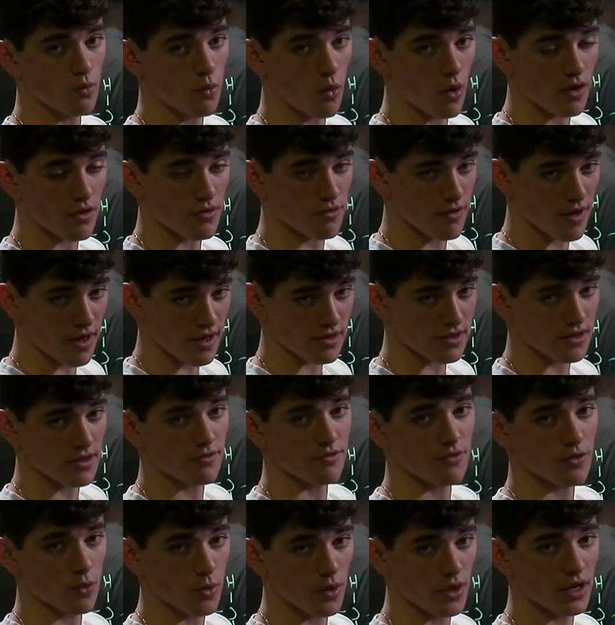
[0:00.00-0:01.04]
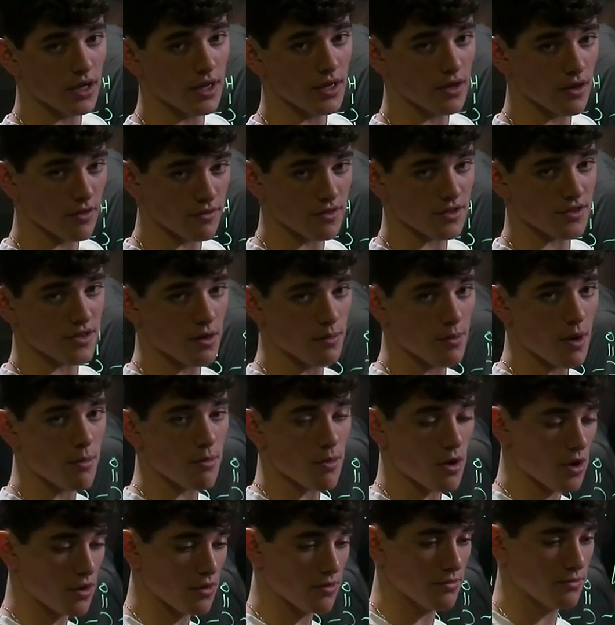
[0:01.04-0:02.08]
what affects the fluidity of the cell
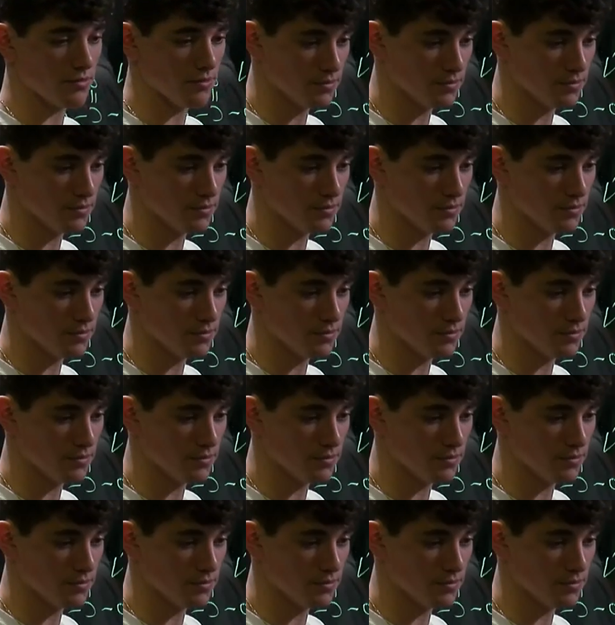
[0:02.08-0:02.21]
membrane.